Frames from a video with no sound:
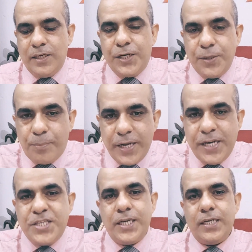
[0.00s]

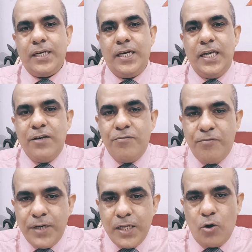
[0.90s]
replenishing
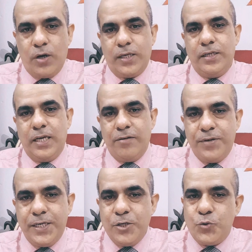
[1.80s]
every organ,
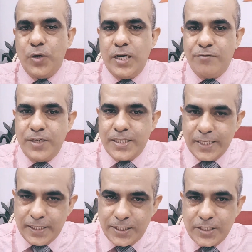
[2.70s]
every tissue, and every
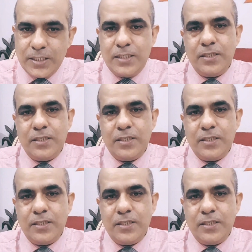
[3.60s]
cells